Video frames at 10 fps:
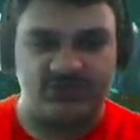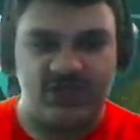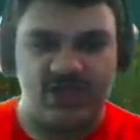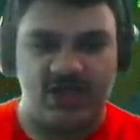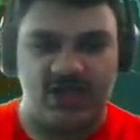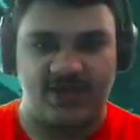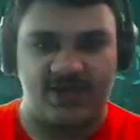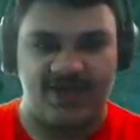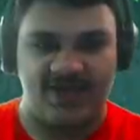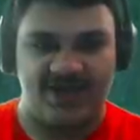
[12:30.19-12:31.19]

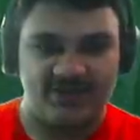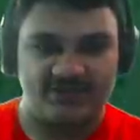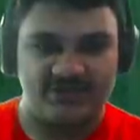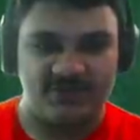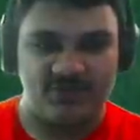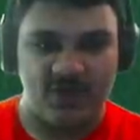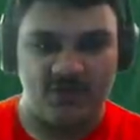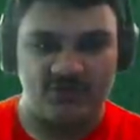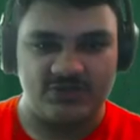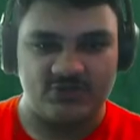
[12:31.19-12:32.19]
Yeah. Let's keep
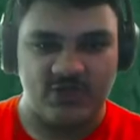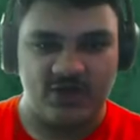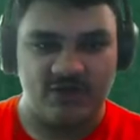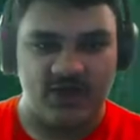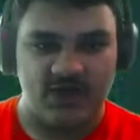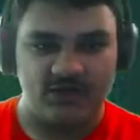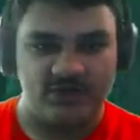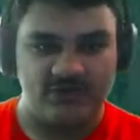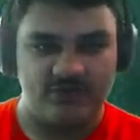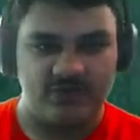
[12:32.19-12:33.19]
going this way.
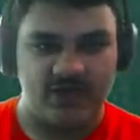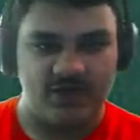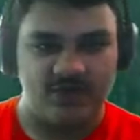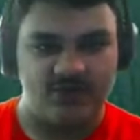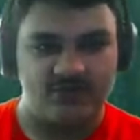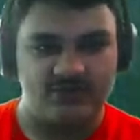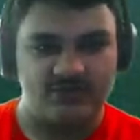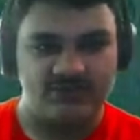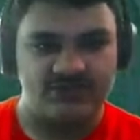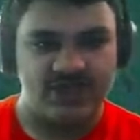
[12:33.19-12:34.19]
Follow the
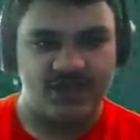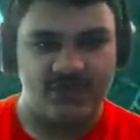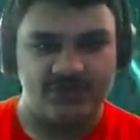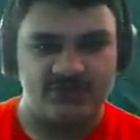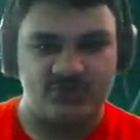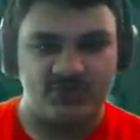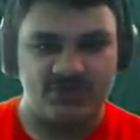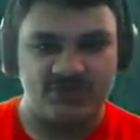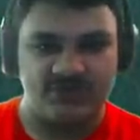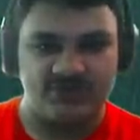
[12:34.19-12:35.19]
flowers, the scary
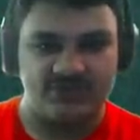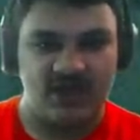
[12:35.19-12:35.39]
trees.